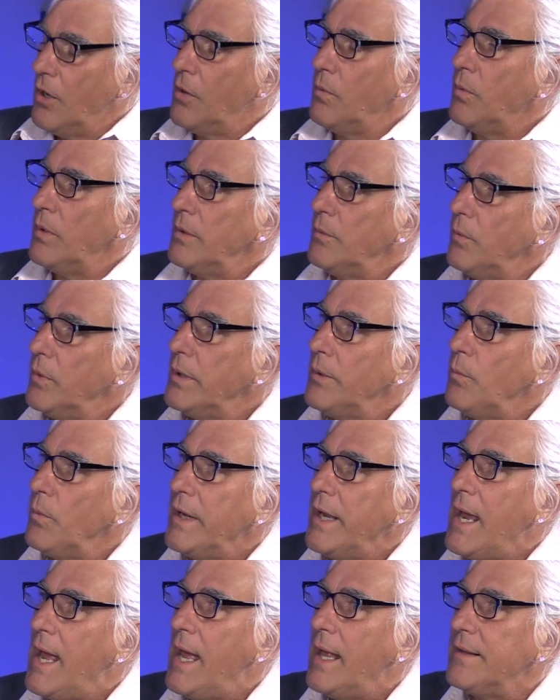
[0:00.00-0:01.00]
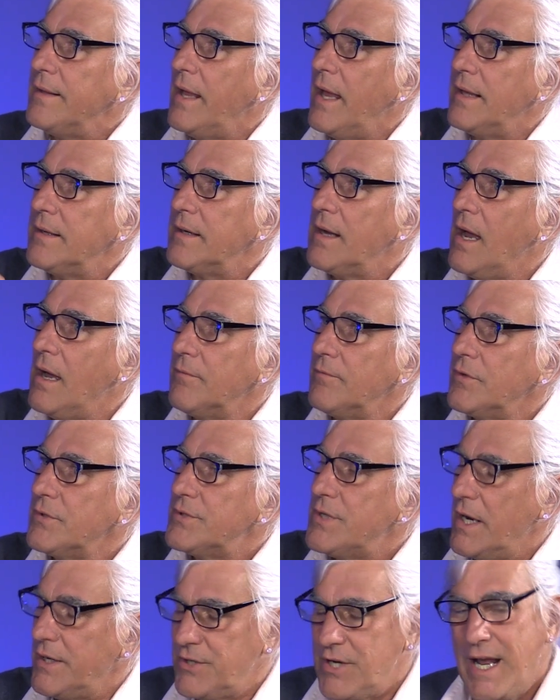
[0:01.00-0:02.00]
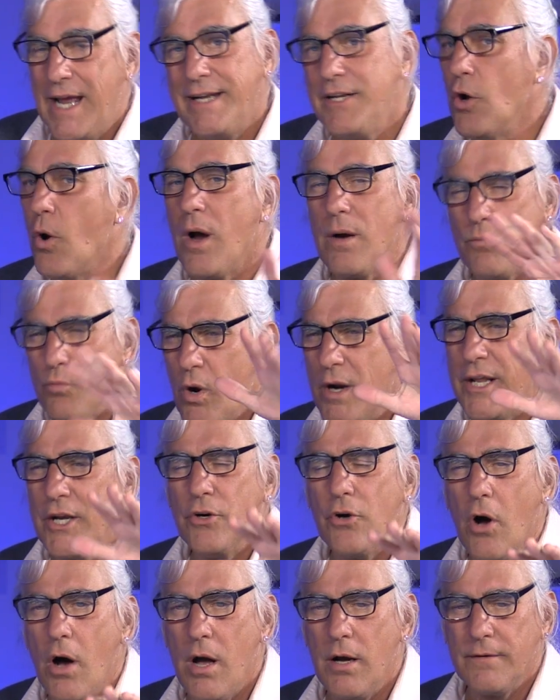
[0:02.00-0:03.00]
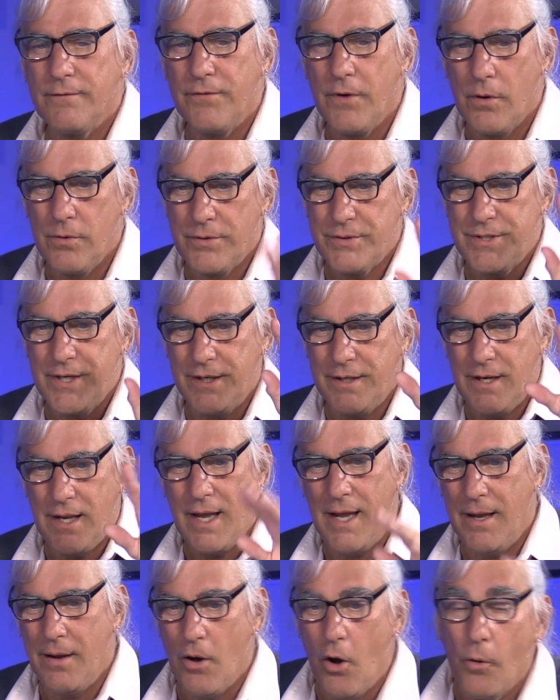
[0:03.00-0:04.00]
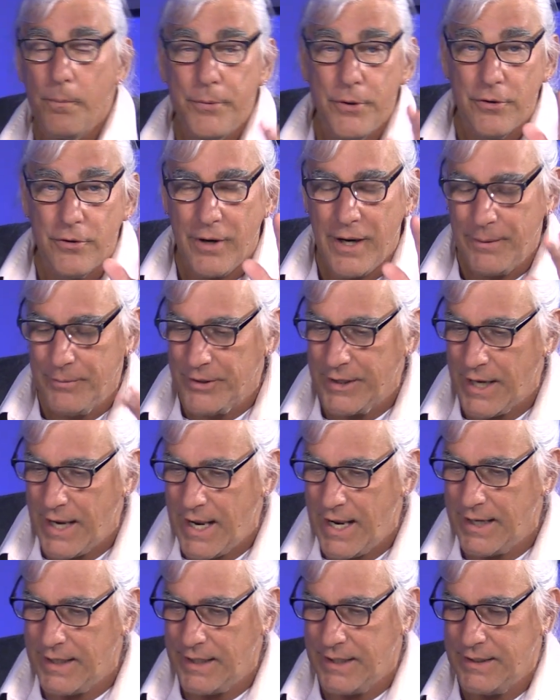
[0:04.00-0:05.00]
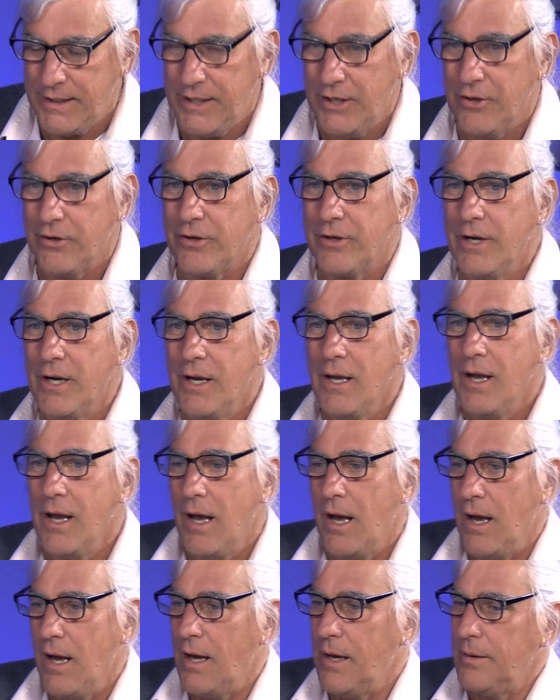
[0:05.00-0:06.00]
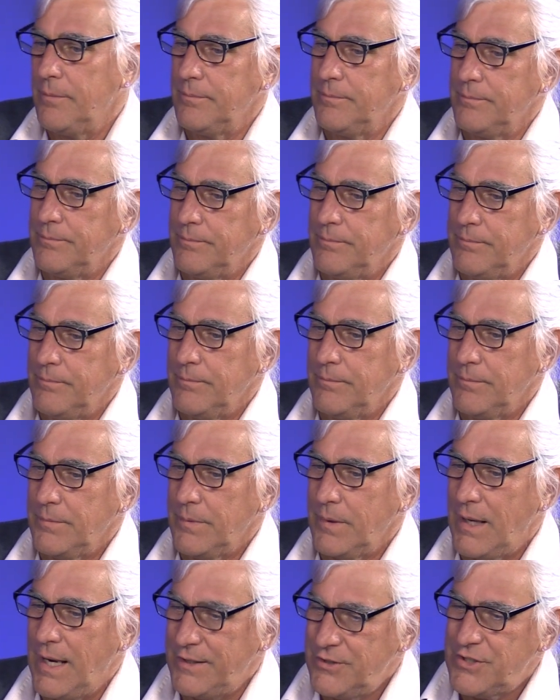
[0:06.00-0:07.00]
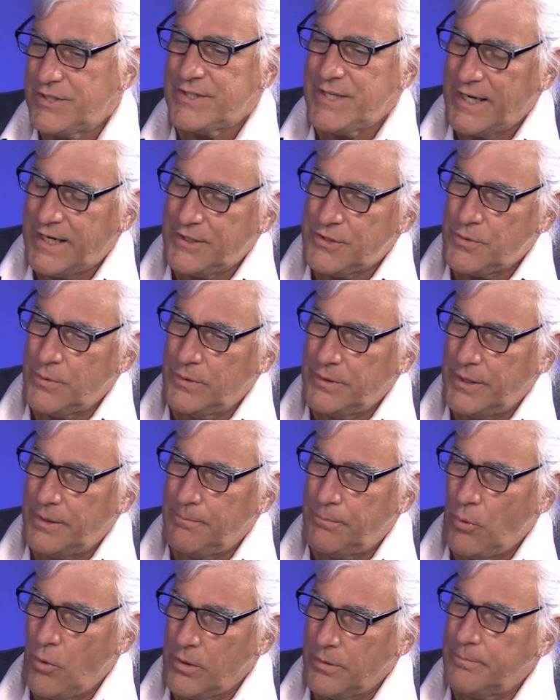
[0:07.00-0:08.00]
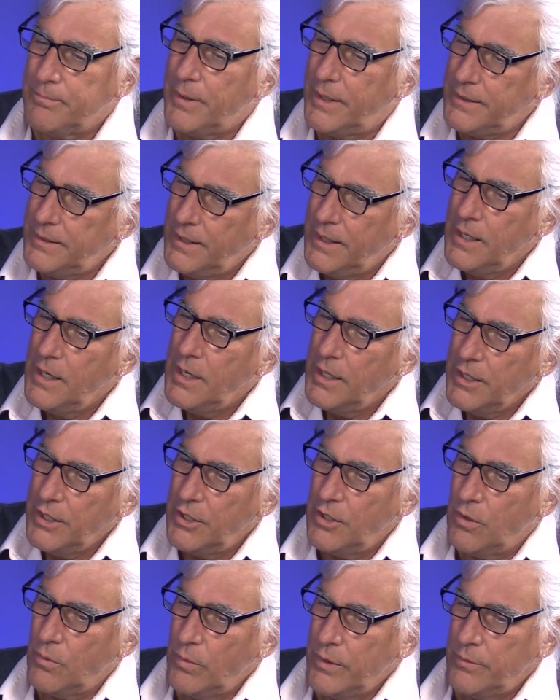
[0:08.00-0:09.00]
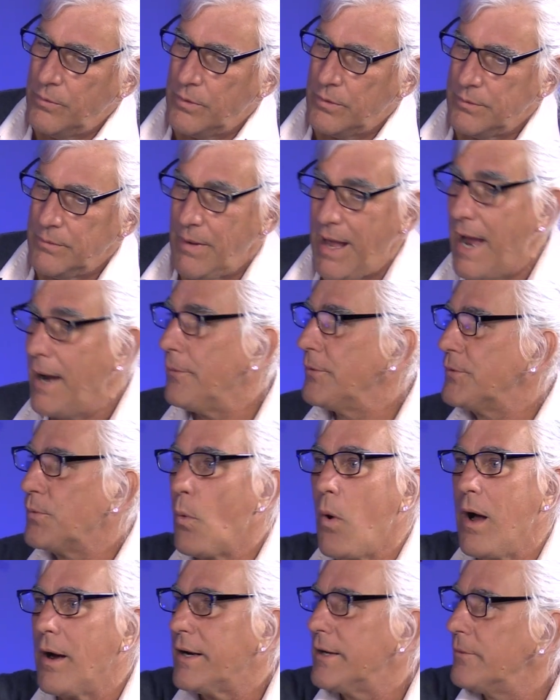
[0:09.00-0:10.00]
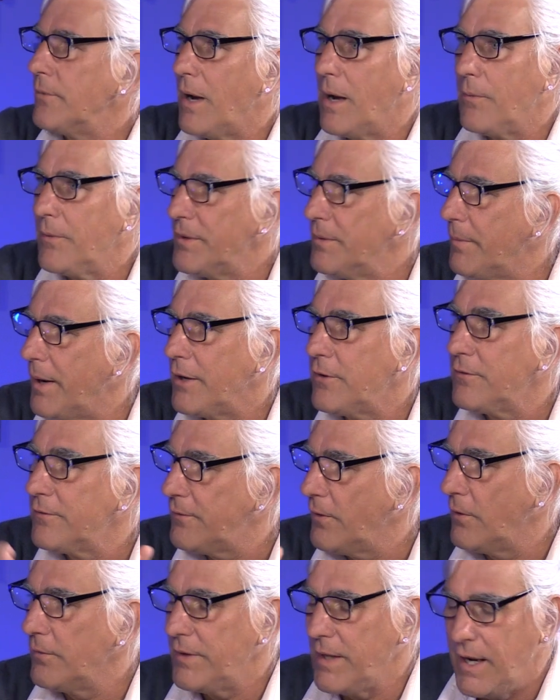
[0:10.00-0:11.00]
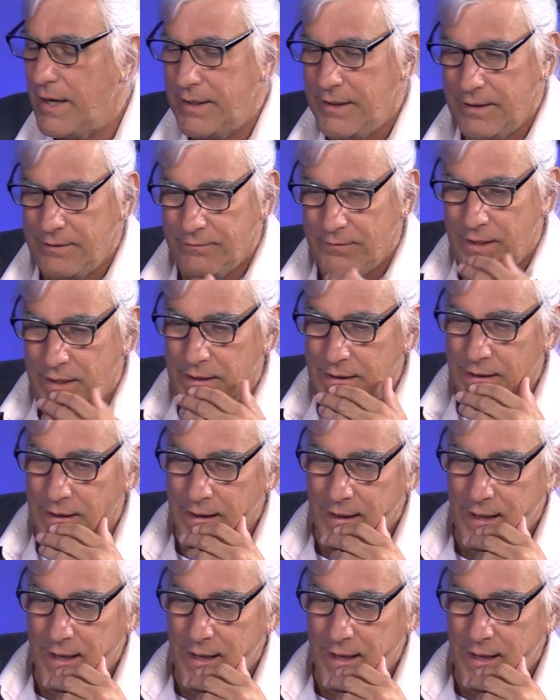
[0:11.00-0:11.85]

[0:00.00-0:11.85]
know, we, we, we had that conversation. I know I'm running long, folks, and I hope you're able to hang in here. Um, I just think it's really important. But, you know, we were, I was walking around with a microphone that evening,